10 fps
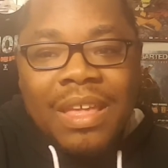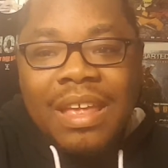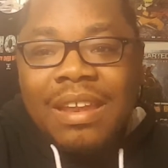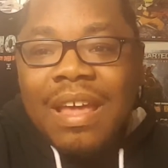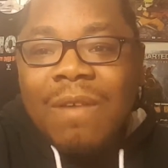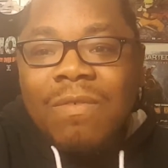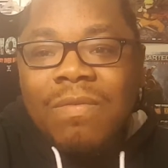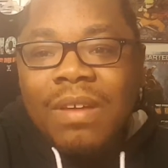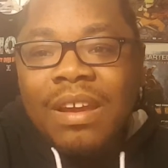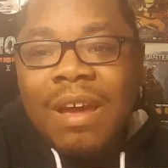It's not,
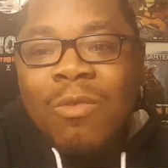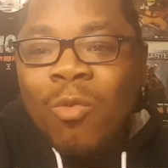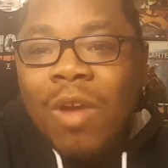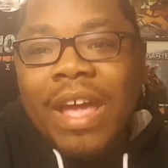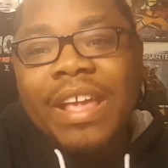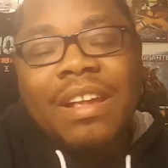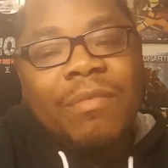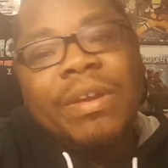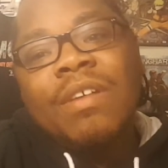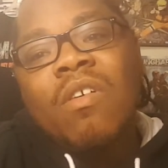it's not right.
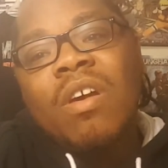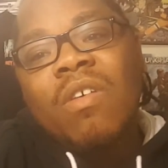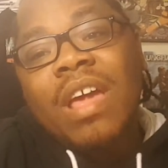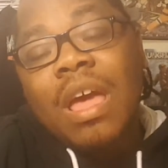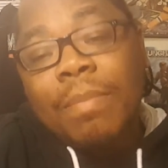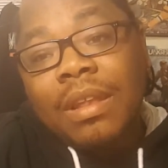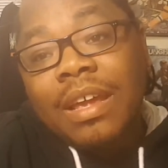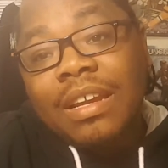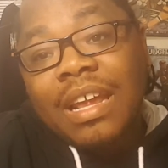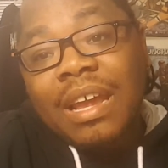We know it's gonna happen
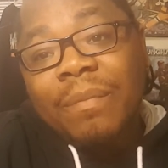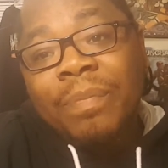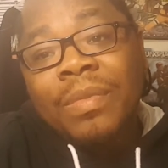like that.